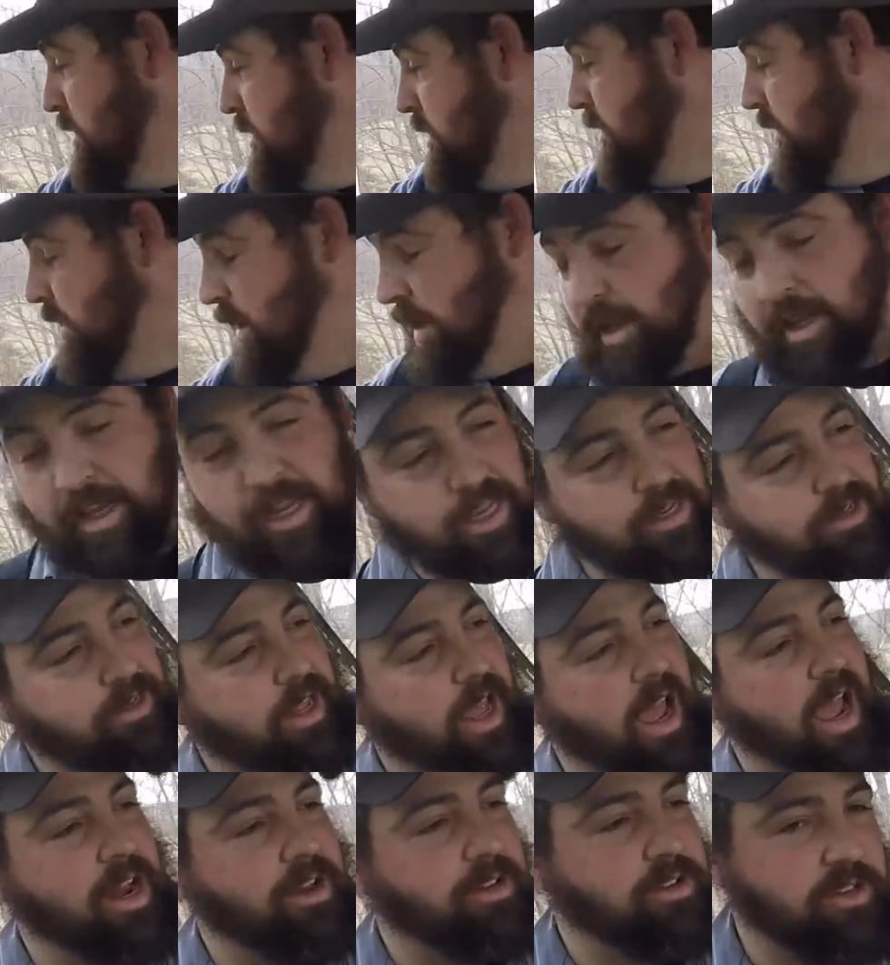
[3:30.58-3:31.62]
And it gets
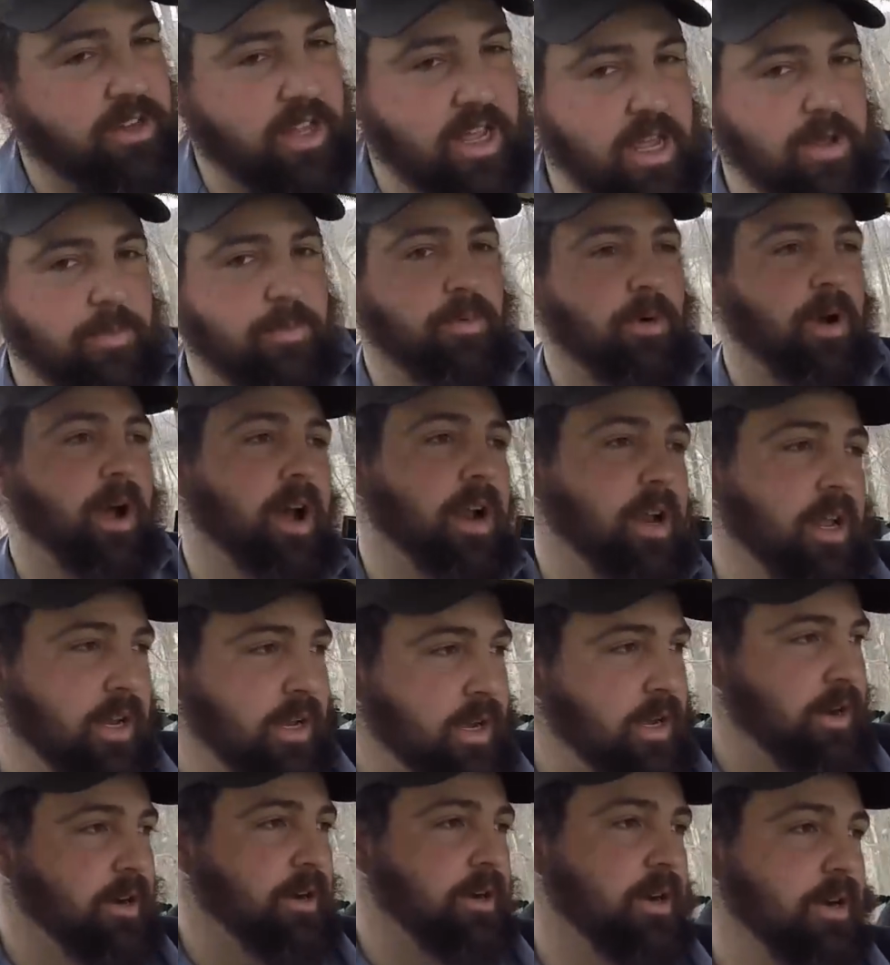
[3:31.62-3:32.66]
kind of steep right in
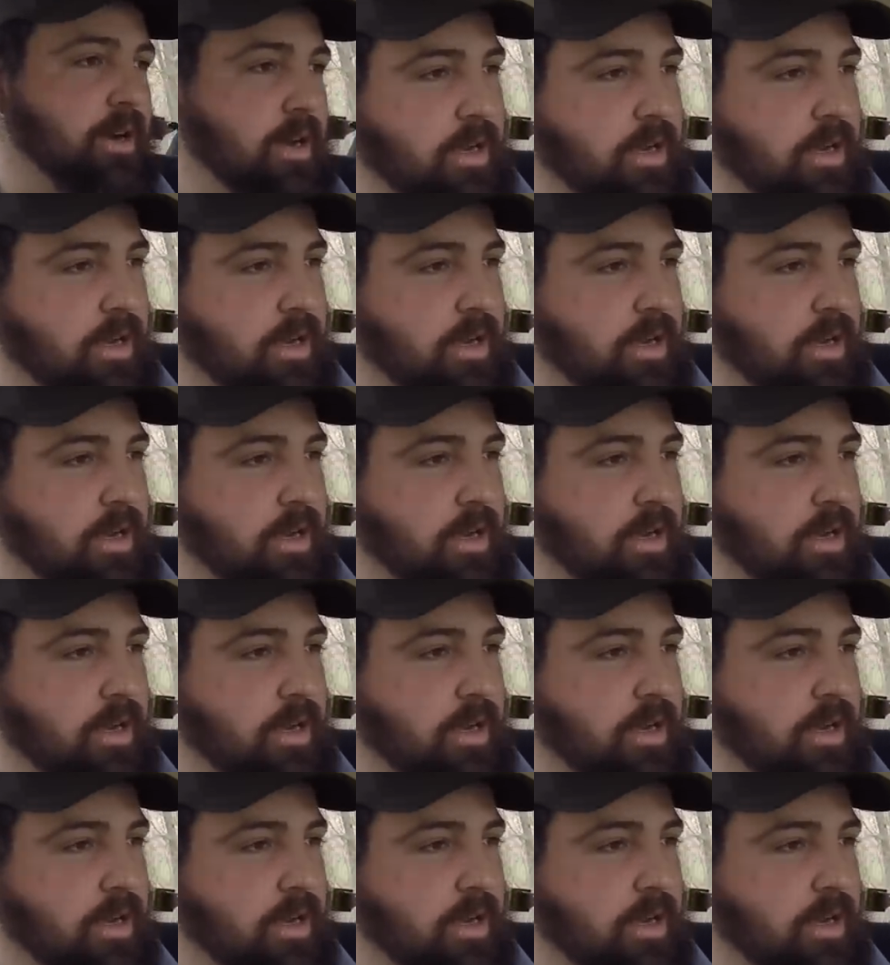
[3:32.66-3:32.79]
here.